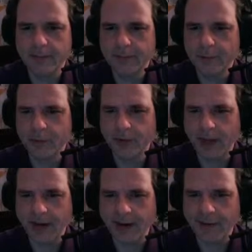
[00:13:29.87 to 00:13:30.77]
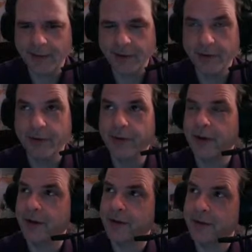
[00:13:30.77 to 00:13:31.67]
grew that out.
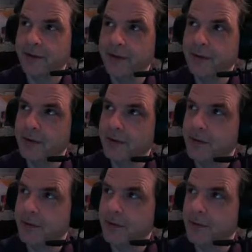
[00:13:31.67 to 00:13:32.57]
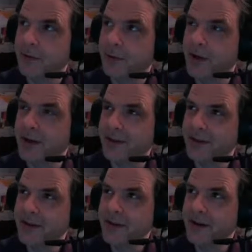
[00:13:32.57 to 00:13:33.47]
Although the
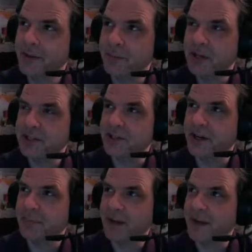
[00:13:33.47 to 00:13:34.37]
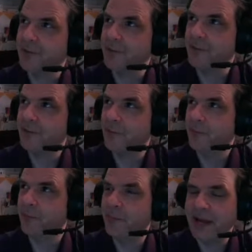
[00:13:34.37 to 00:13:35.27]
picture on my
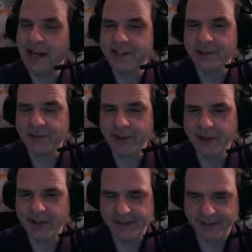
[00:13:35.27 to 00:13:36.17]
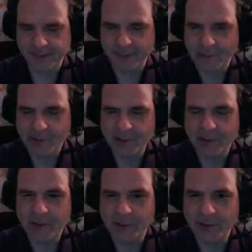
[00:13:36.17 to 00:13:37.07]
badge at work is so
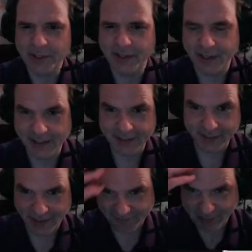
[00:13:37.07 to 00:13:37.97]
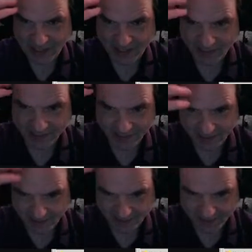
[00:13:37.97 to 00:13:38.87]
old that I still have bangs in
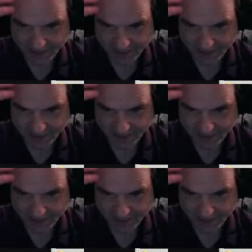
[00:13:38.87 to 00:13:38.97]
there,